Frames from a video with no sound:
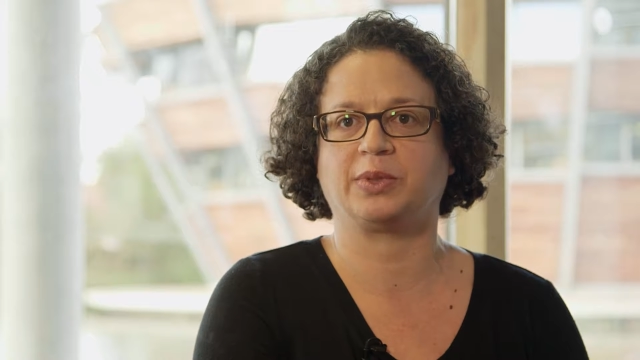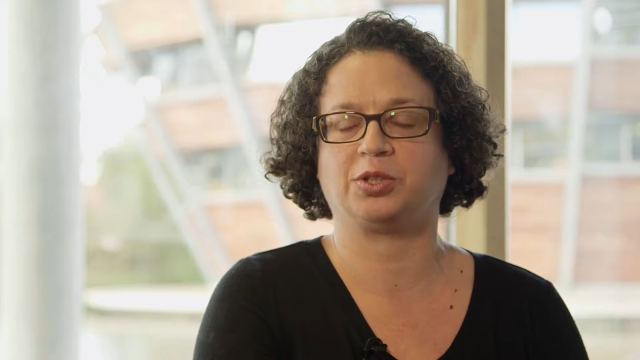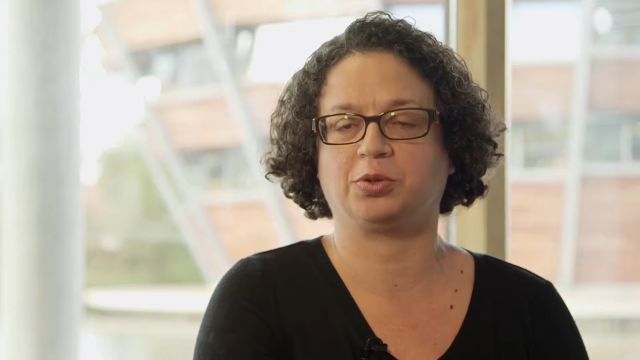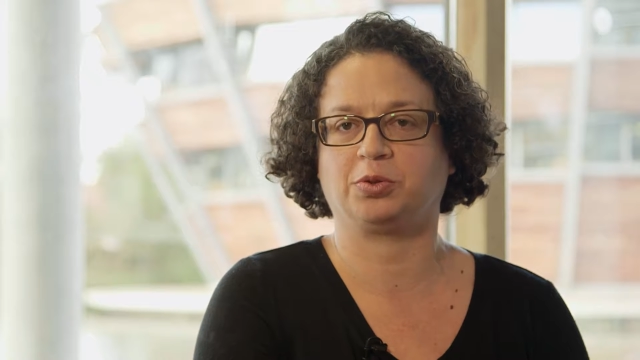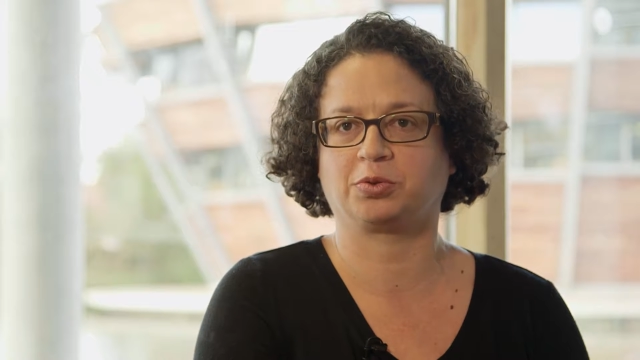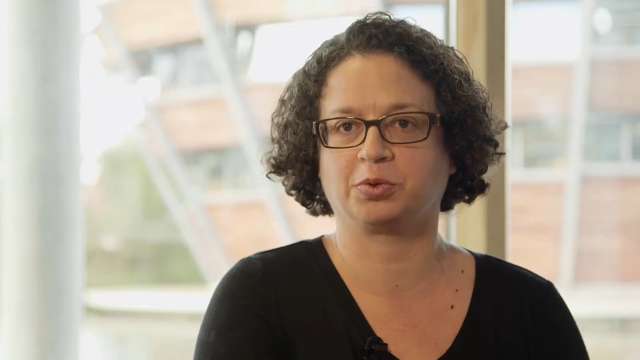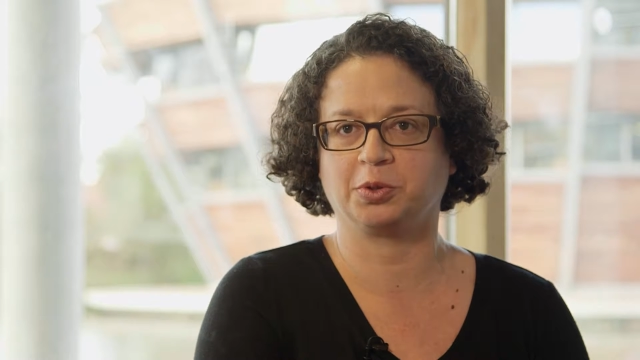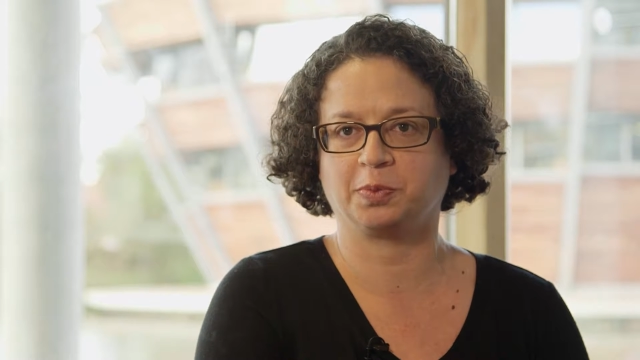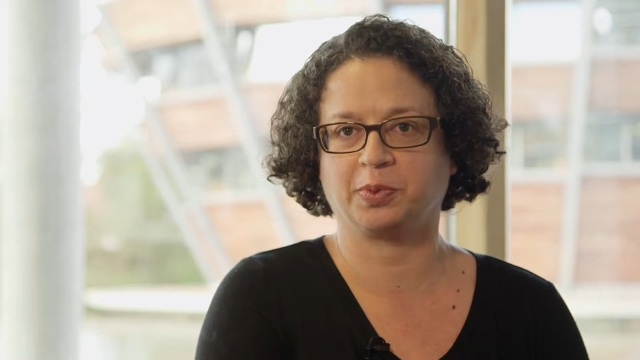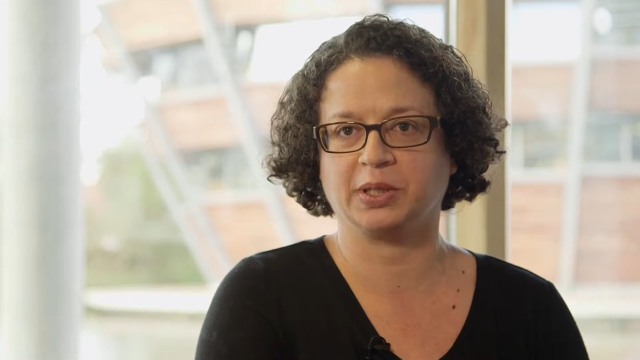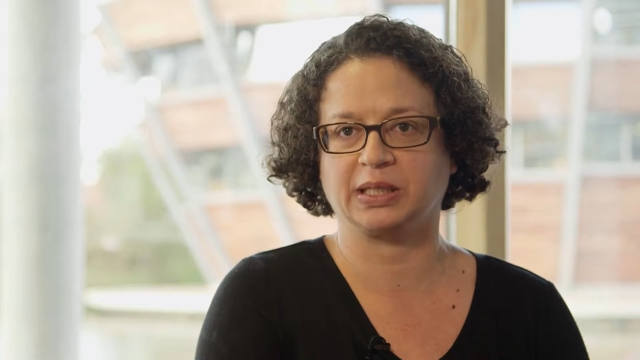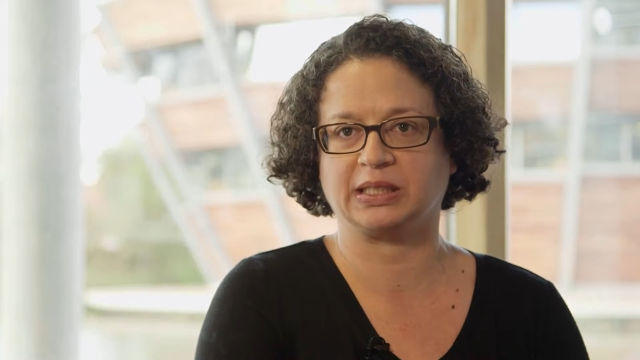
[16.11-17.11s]
We do
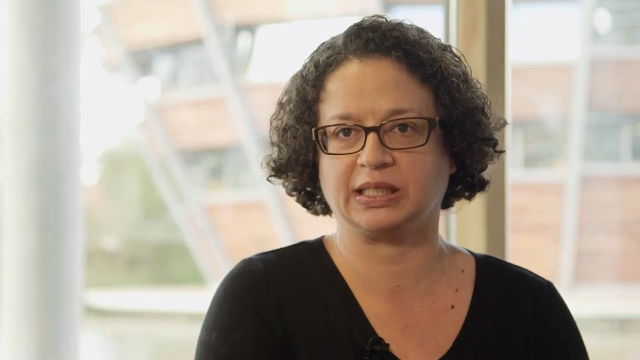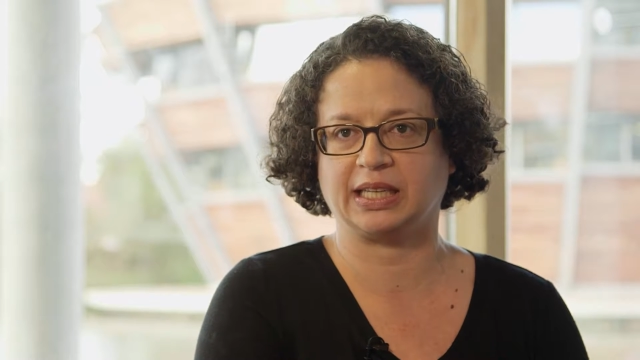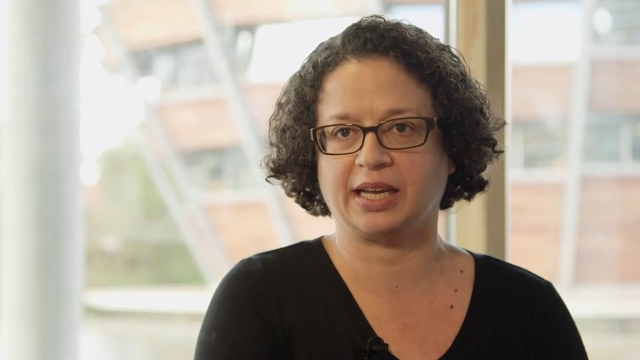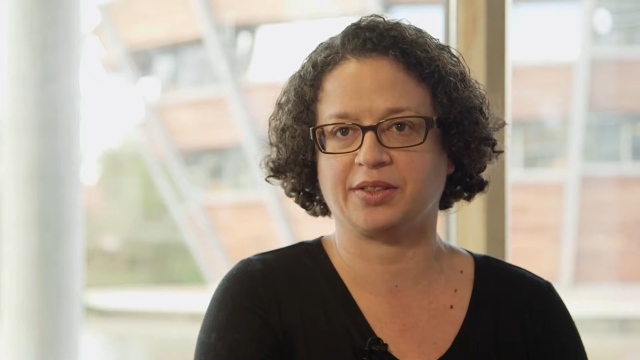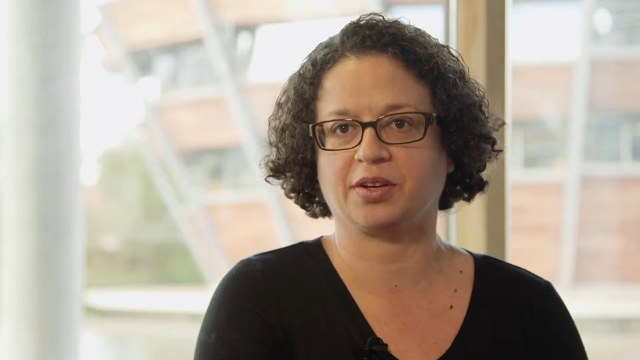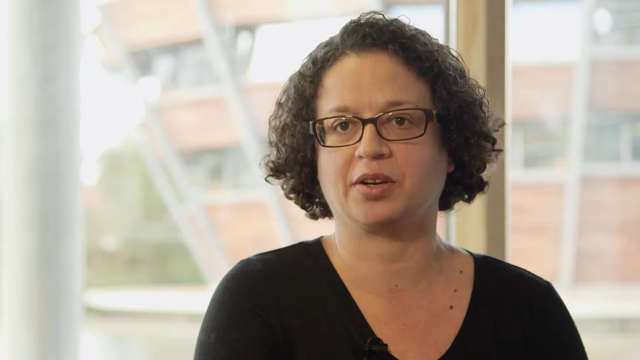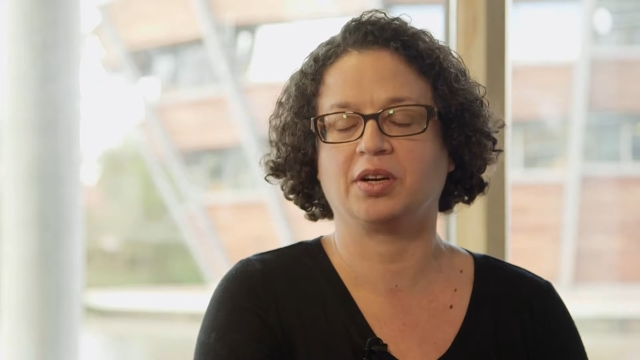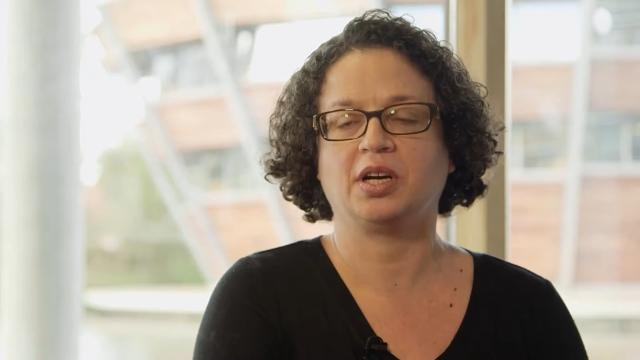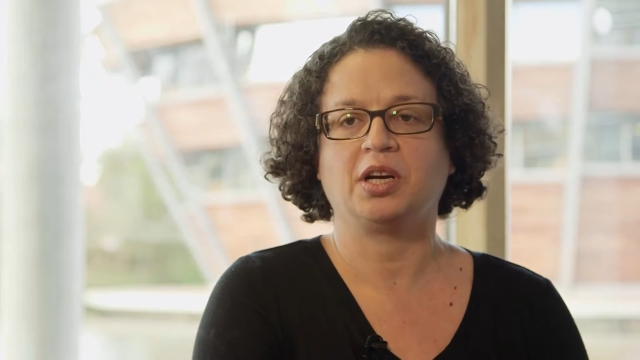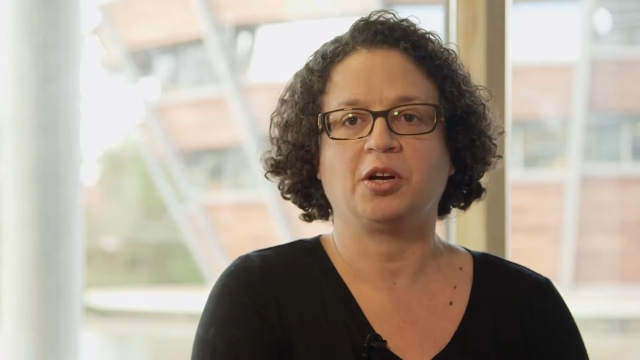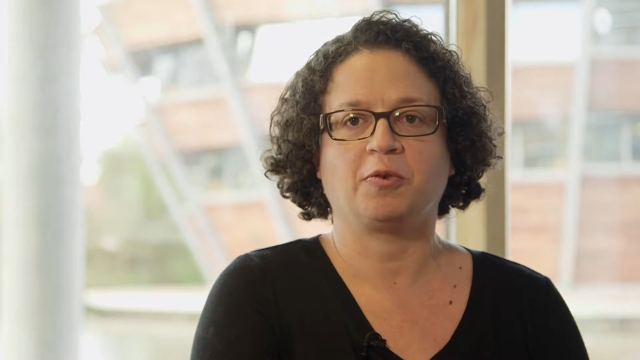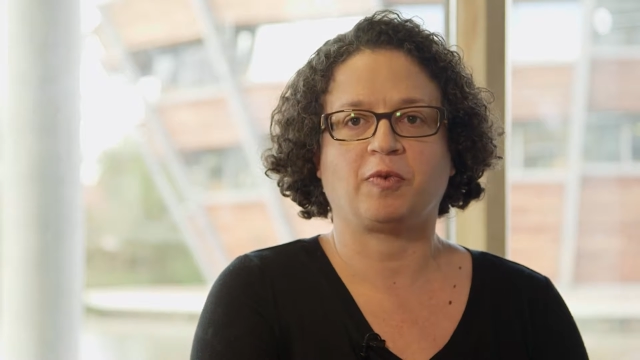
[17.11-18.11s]
group work together
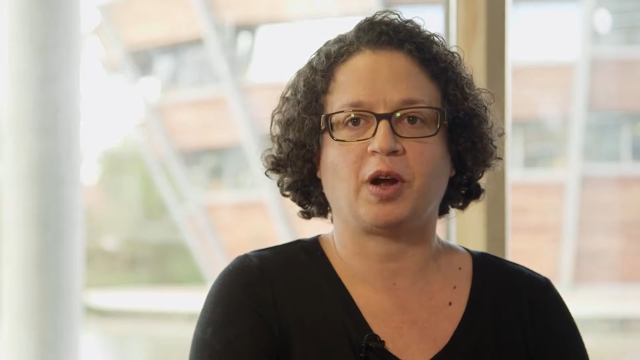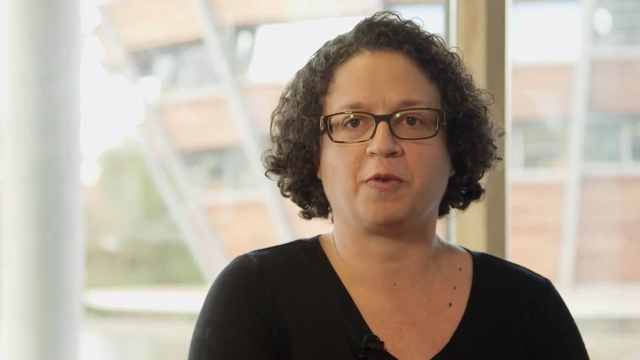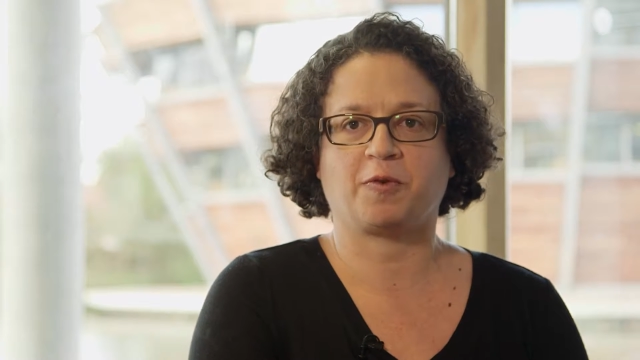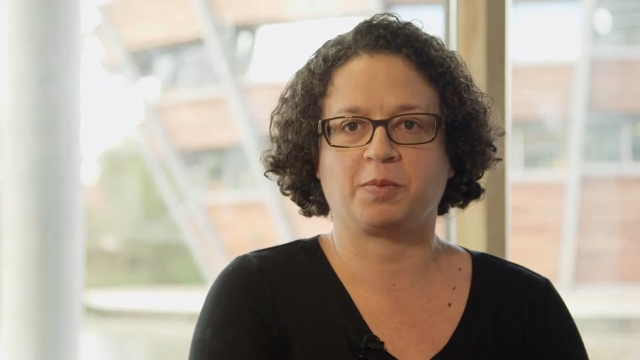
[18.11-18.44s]
right